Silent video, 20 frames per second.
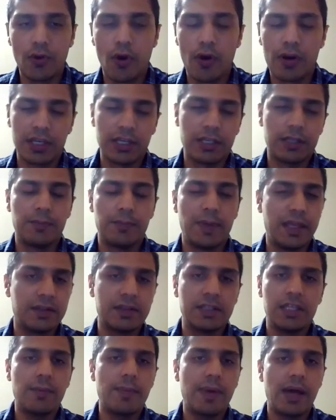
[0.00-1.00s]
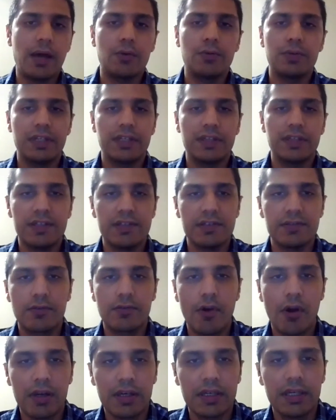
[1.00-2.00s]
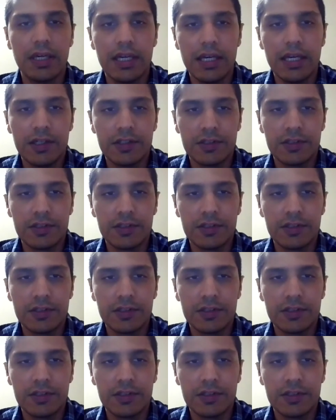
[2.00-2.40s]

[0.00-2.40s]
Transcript: talking mainly about in this talk.